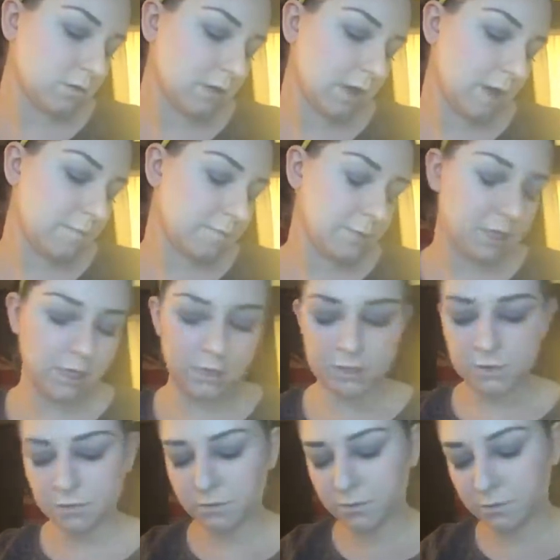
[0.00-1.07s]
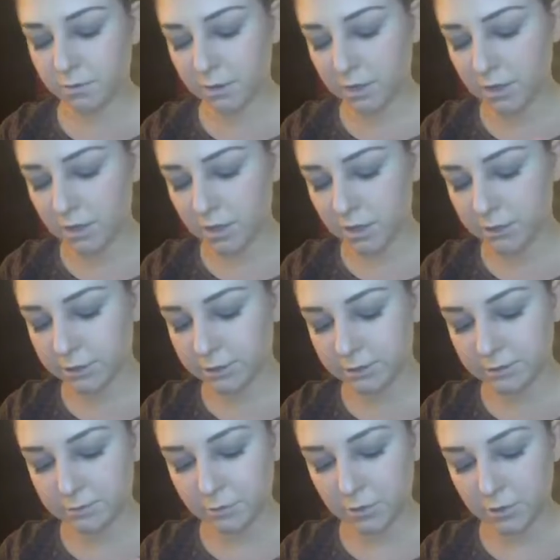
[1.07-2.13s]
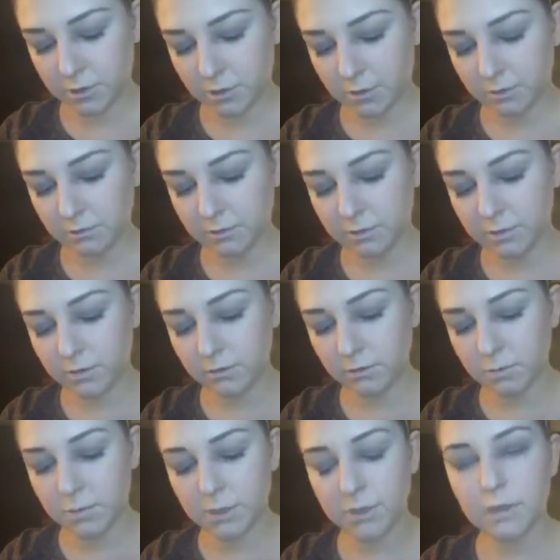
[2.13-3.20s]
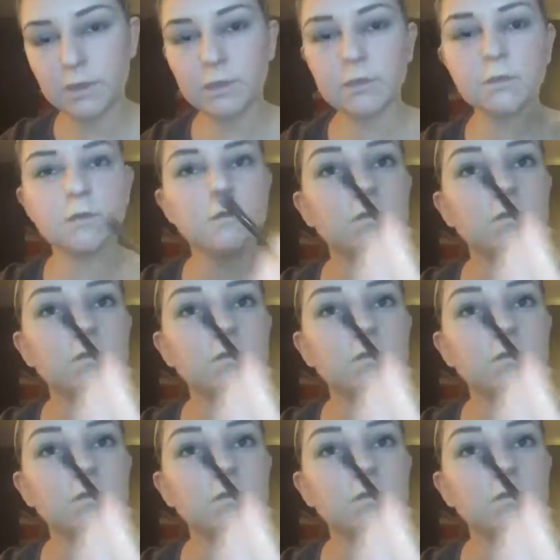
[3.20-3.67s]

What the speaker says: MB23 and just put a little bit